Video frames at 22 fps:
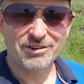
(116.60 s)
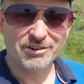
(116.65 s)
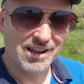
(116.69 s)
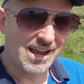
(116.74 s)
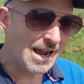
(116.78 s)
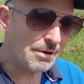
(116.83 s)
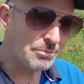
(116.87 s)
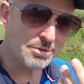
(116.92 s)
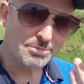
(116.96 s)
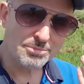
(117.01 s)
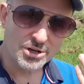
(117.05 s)
I
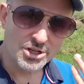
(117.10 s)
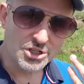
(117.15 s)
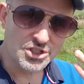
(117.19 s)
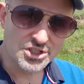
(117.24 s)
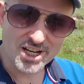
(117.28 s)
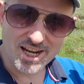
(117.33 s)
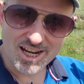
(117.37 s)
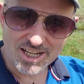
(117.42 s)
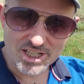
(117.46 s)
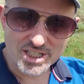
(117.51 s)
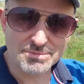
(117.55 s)
am with my
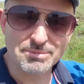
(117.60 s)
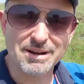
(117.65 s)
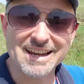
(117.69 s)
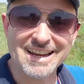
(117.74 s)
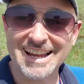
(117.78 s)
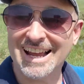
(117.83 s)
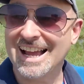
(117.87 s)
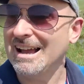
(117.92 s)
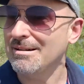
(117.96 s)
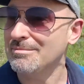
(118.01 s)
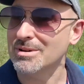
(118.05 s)
shades and my
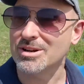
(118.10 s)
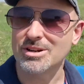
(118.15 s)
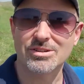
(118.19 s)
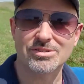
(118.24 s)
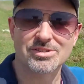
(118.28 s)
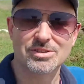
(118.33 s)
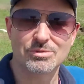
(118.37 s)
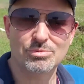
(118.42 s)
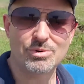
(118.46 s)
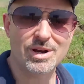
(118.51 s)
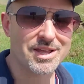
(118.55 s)
cap
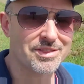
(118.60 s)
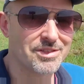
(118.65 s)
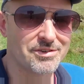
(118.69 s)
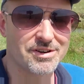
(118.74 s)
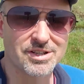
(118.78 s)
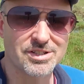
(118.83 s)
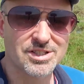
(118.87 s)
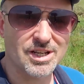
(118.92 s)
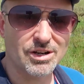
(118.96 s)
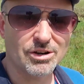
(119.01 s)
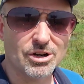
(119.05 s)
because the weather
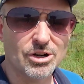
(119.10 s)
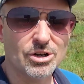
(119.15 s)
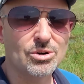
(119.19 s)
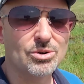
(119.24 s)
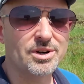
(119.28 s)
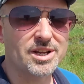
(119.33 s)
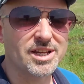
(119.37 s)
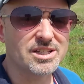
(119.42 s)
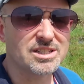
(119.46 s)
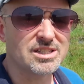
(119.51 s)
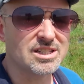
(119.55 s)
is so
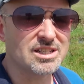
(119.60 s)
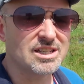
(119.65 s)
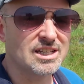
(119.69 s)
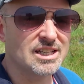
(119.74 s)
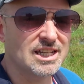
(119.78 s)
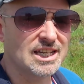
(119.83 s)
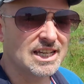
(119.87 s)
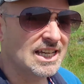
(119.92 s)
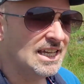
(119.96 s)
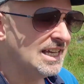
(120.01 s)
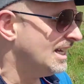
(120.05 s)
glorious.
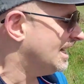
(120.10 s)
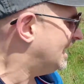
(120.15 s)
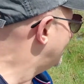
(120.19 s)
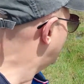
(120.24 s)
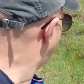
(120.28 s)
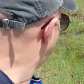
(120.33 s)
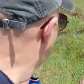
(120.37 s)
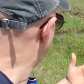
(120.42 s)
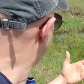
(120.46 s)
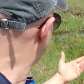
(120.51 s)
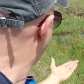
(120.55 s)
And
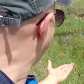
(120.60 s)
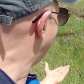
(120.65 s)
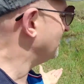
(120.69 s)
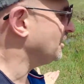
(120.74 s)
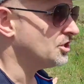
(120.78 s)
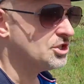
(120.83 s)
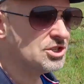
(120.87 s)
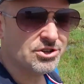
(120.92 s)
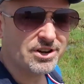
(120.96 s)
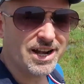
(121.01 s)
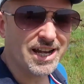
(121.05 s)
I've found
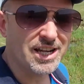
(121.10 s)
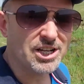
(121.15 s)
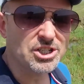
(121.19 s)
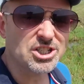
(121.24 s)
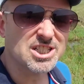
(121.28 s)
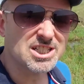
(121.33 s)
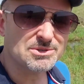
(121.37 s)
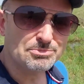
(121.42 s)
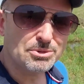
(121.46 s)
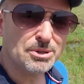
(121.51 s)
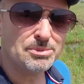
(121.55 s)
a trench.
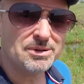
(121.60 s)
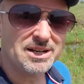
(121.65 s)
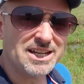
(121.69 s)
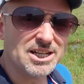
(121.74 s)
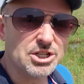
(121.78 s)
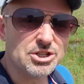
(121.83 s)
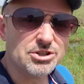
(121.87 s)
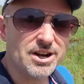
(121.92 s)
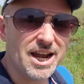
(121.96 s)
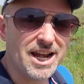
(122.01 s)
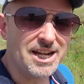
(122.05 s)
It's probably a
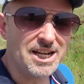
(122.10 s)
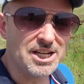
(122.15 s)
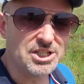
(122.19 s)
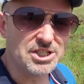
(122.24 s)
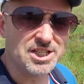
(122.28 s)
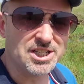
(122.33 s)
drainage